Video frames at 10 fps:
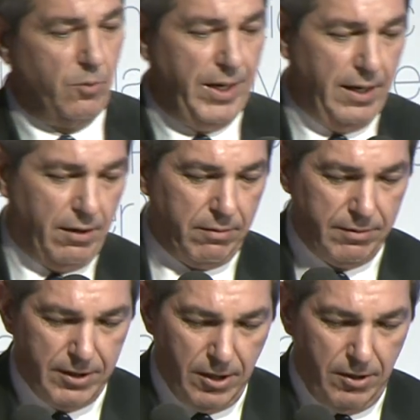Well,
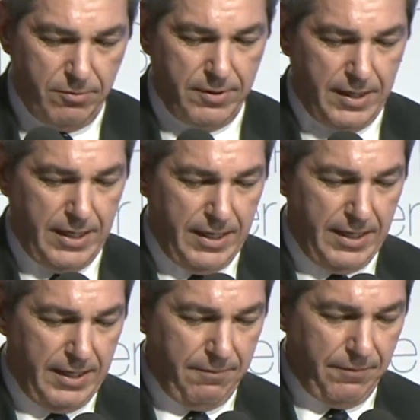you know,
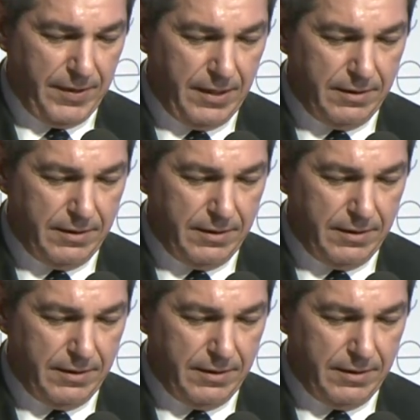um,